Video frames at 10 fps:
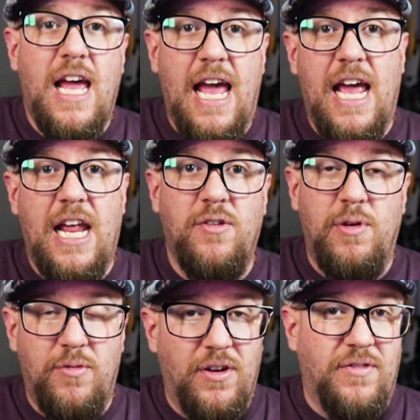and
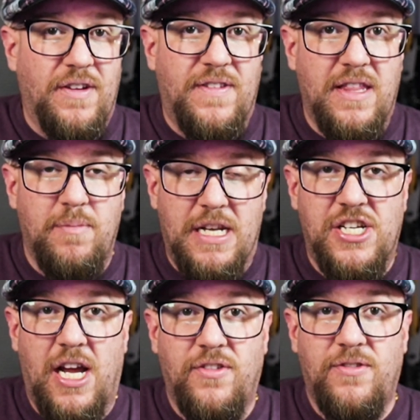we would have lived in the
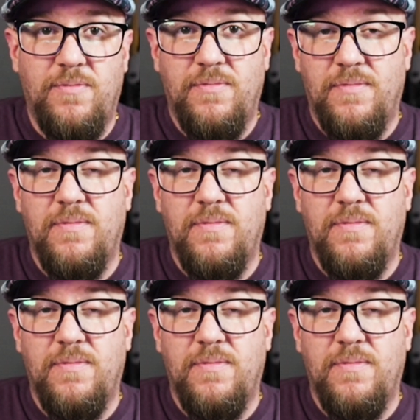beach house.